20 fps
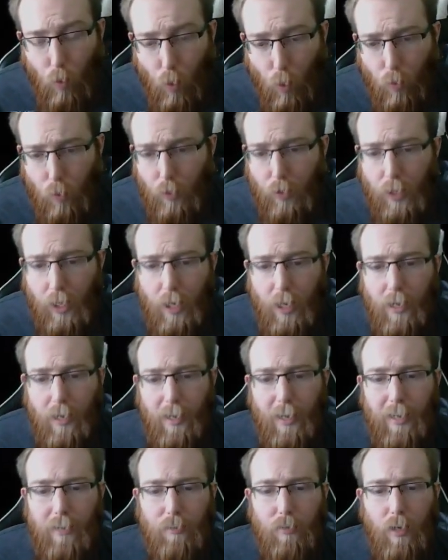reward.
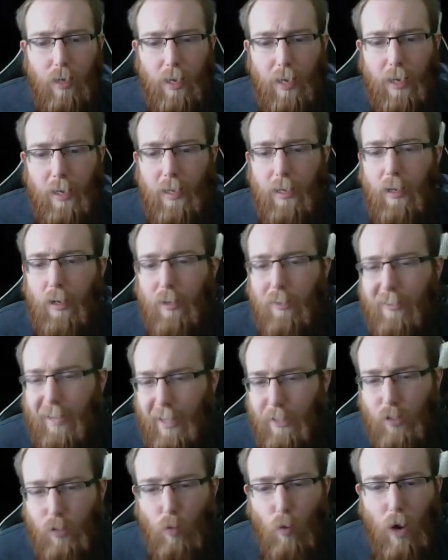It's a
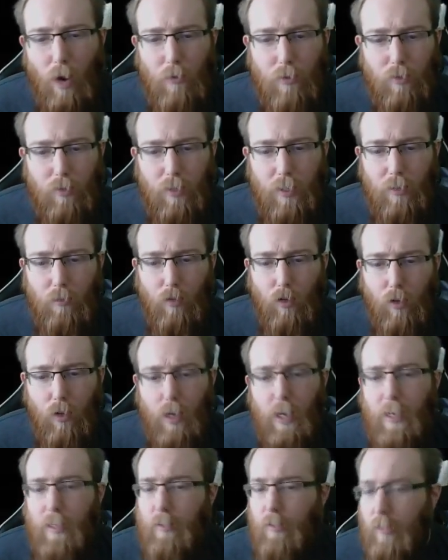legend wide
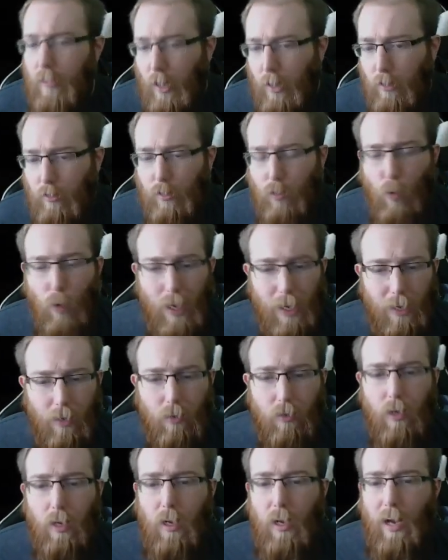receiver, sells
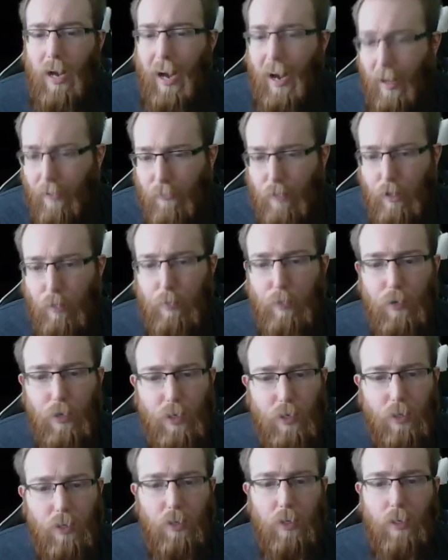well. I feel pretty